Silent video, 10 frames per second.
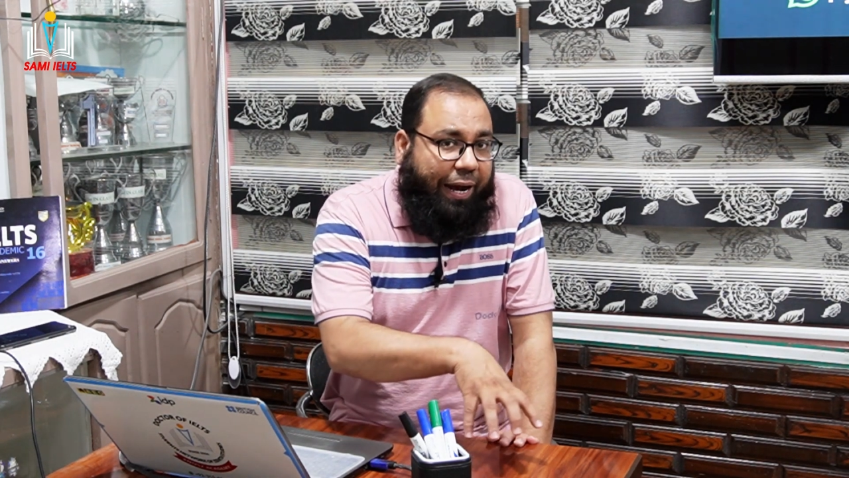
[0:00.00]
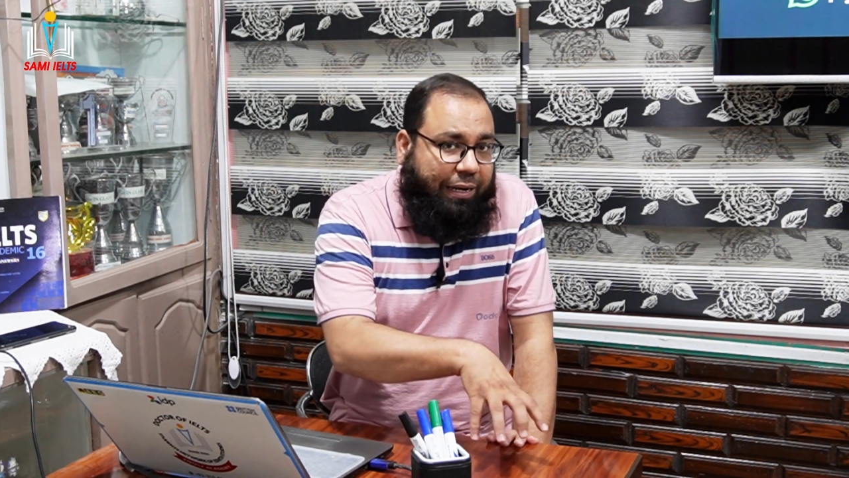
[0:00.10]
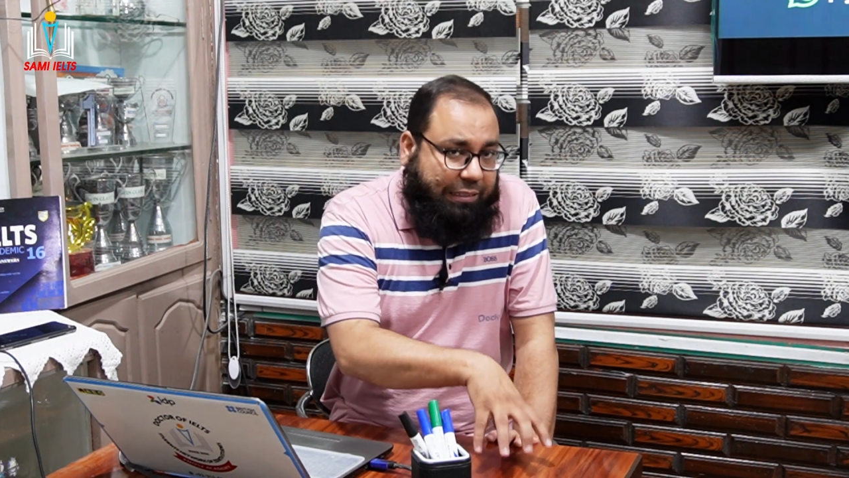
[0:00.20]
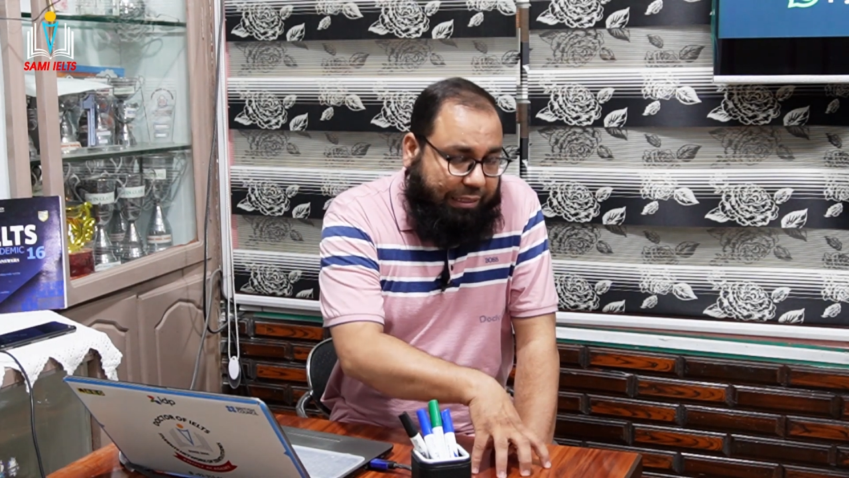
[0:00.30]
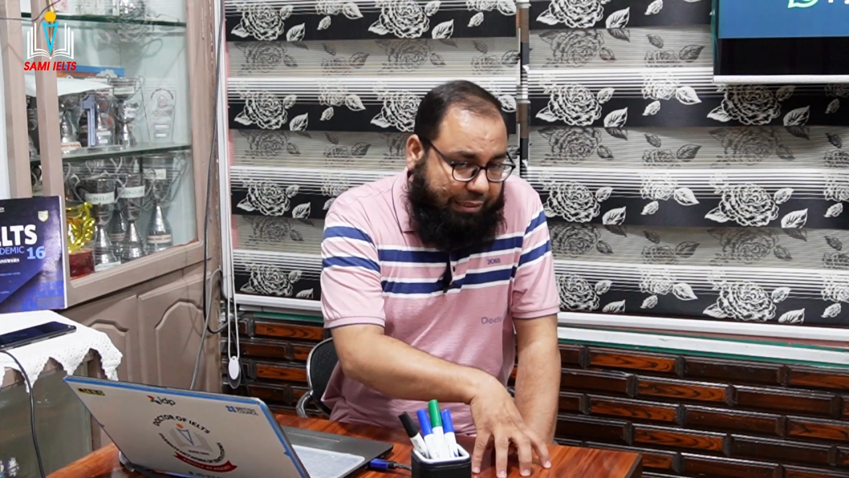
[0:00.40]

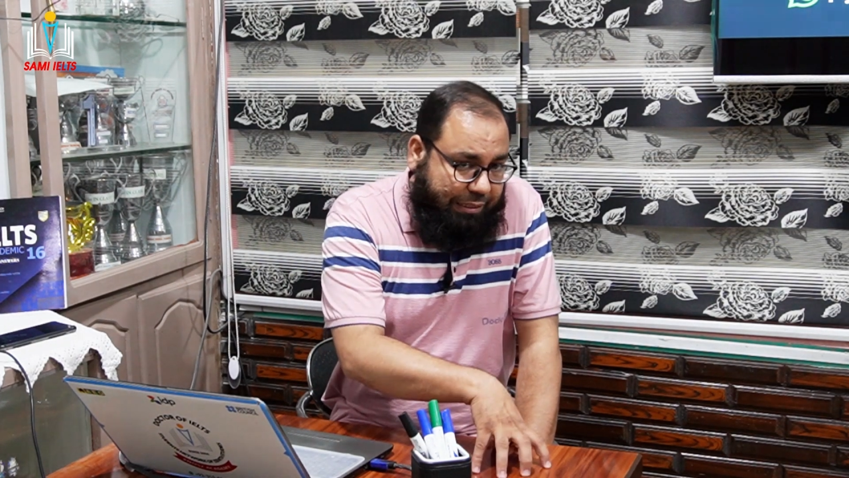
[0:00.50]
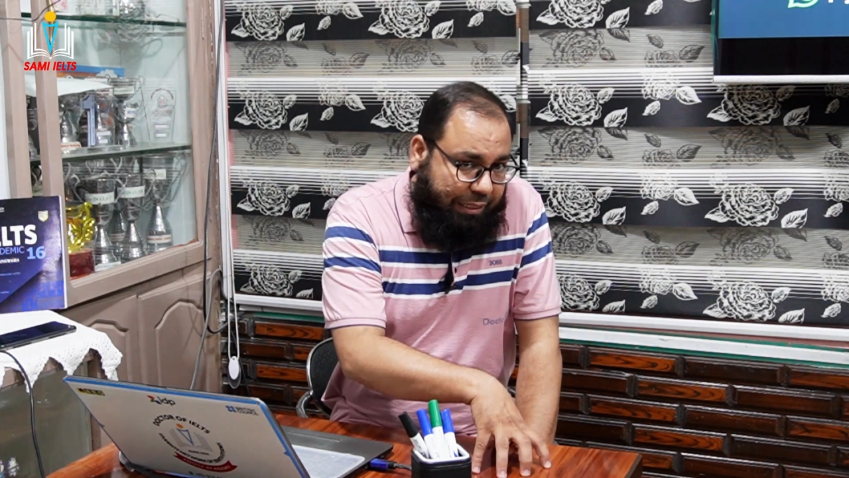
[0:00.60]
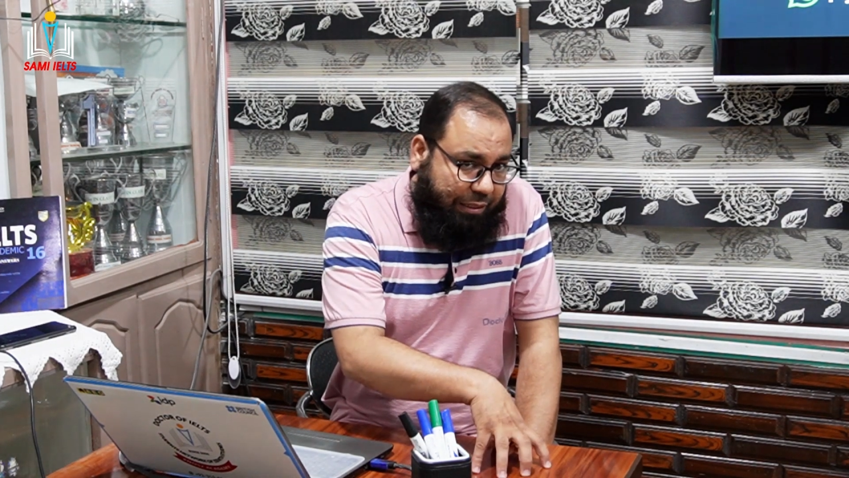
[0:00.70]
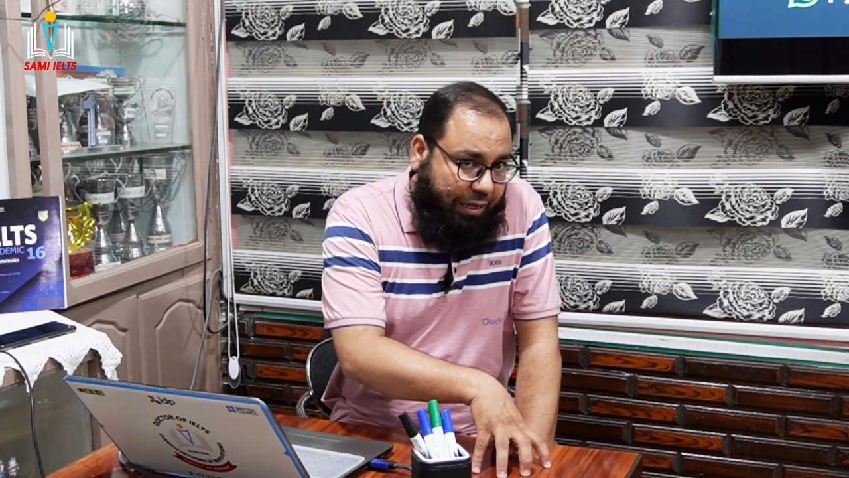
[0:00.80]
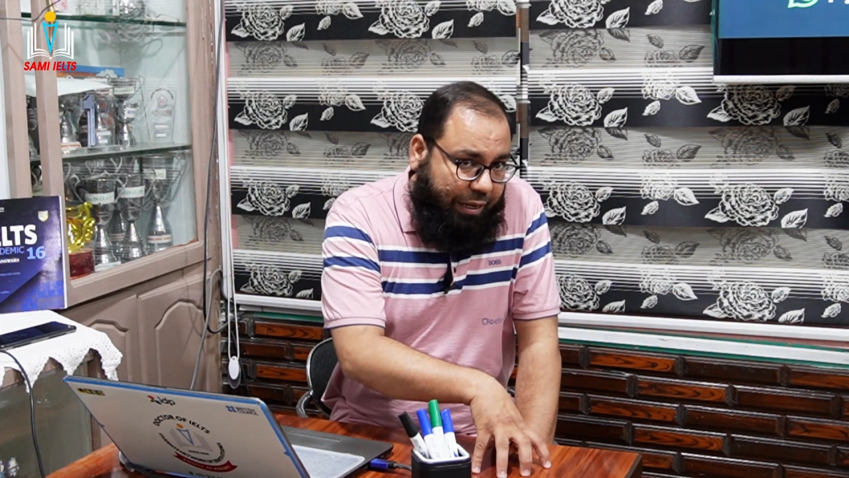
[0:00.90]
and
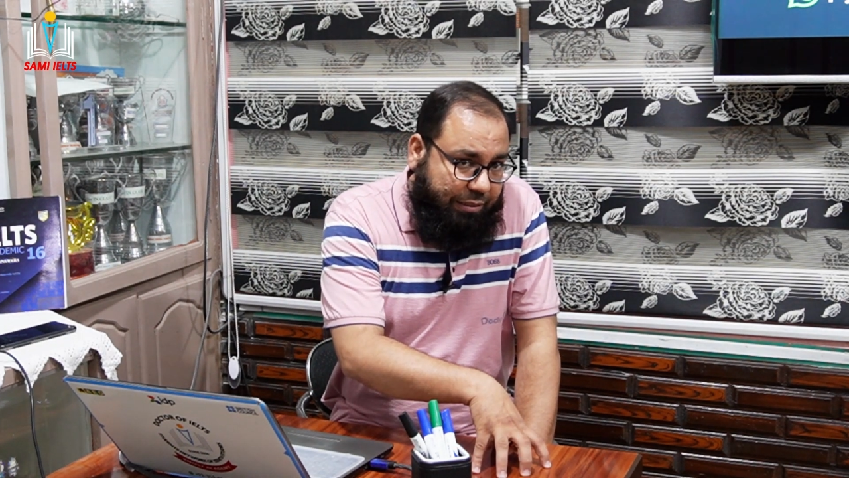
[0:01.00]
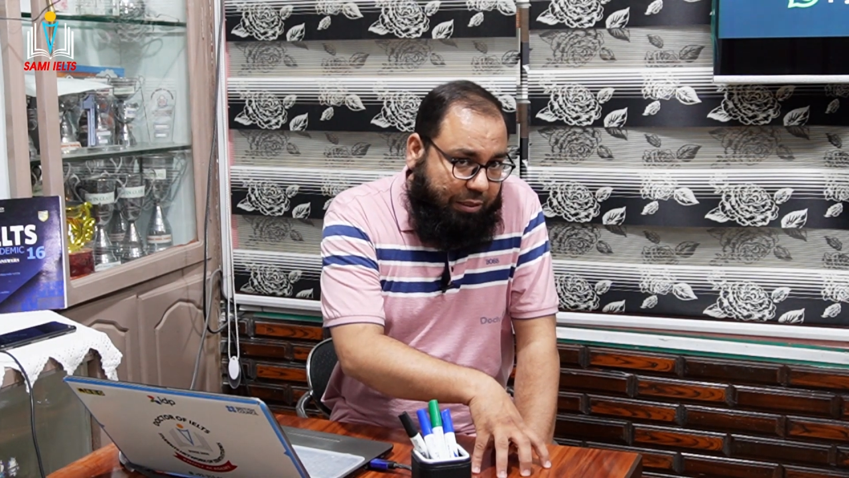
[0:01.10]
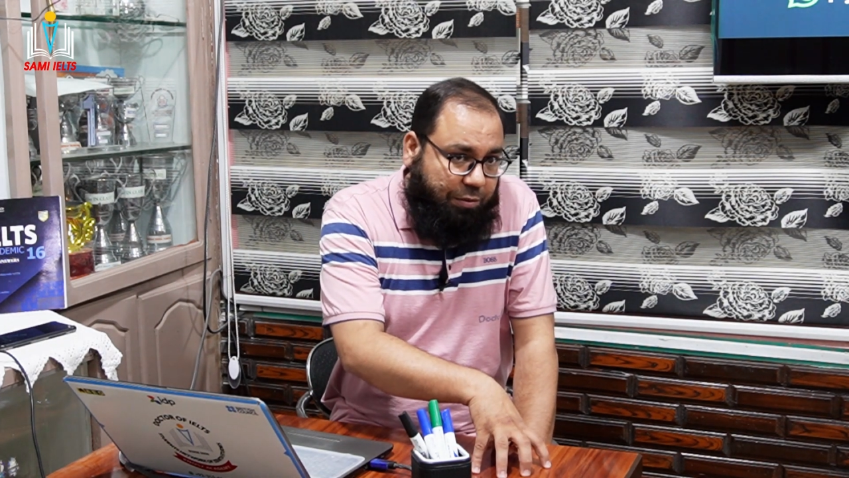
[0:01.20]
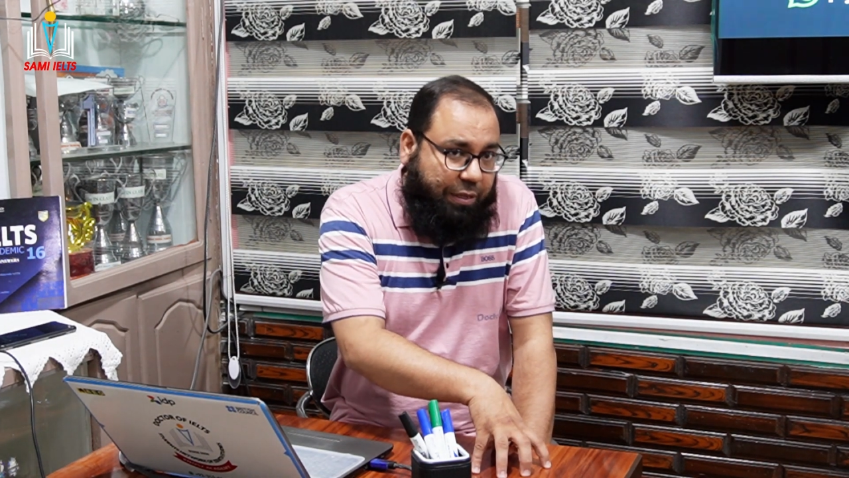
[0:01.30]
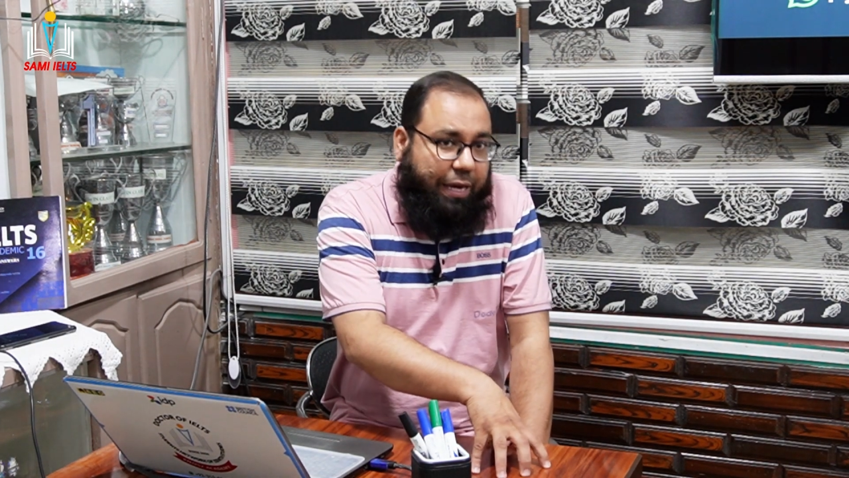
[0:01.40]
16, guys,
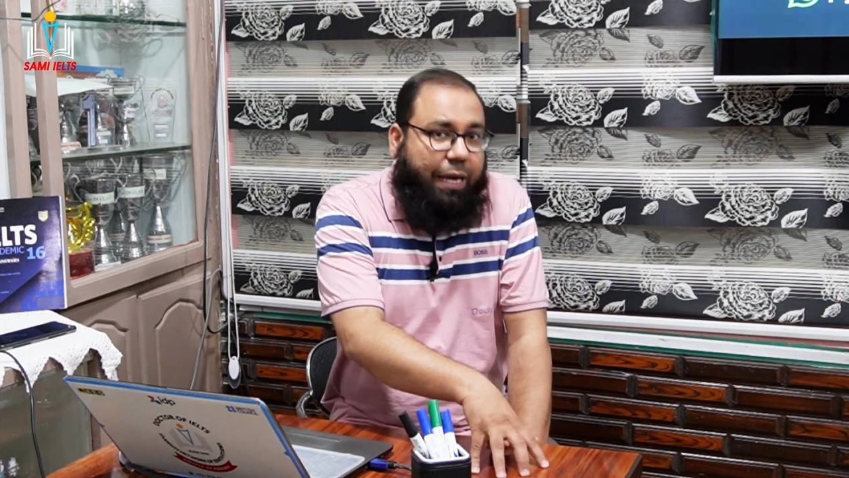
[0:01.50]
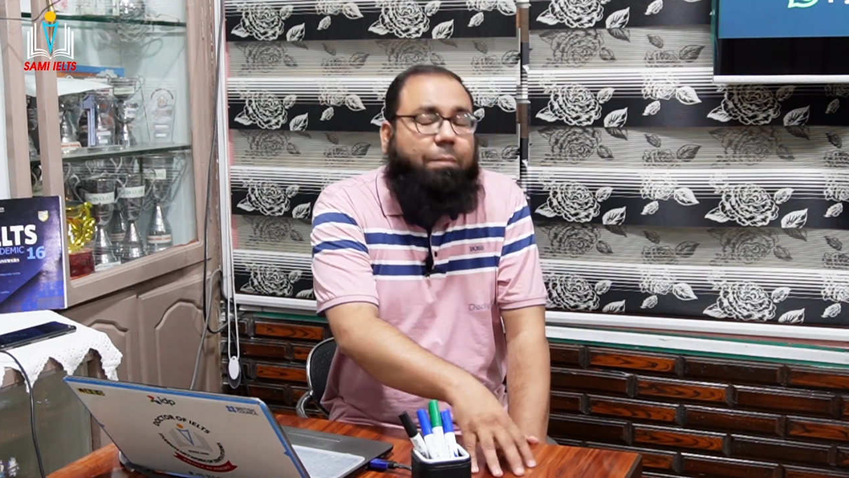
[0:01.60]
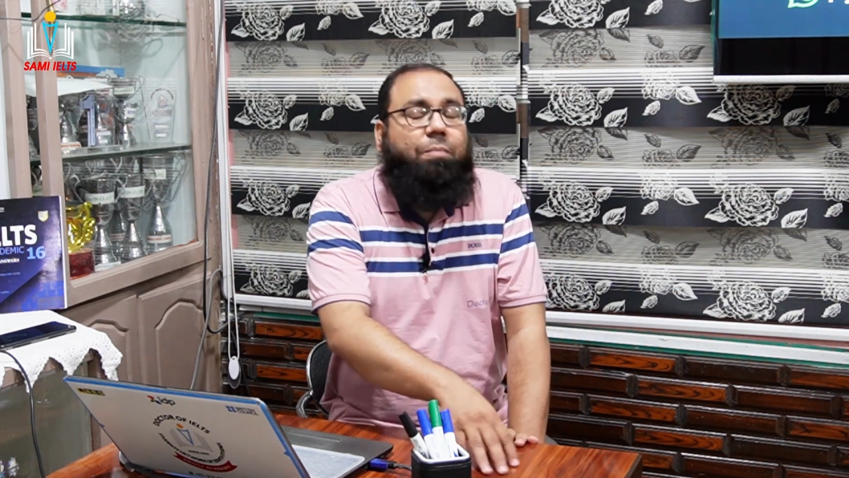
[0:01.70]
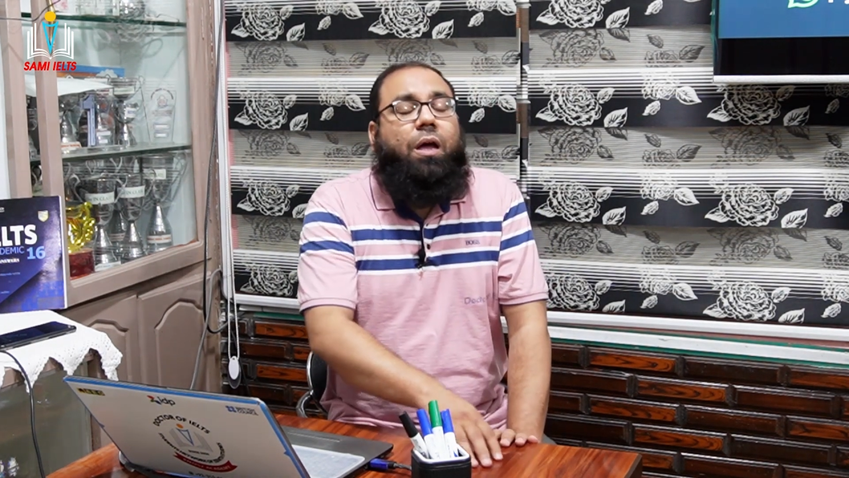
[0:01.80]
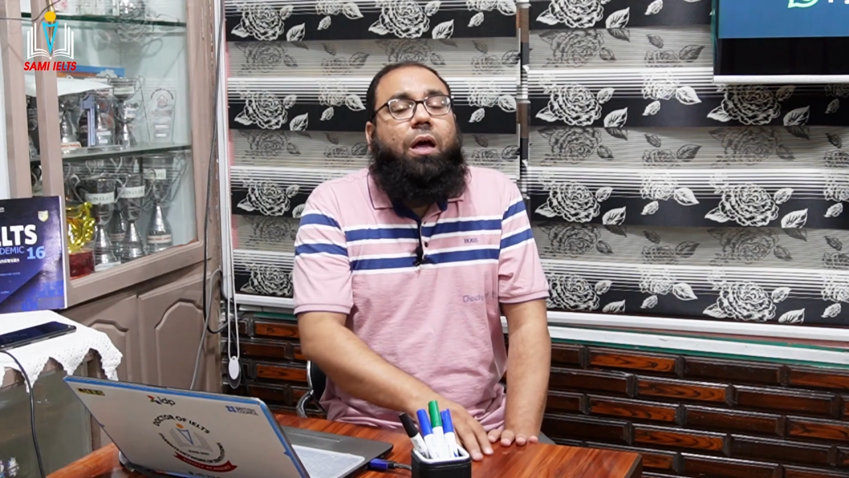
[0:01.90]
okay?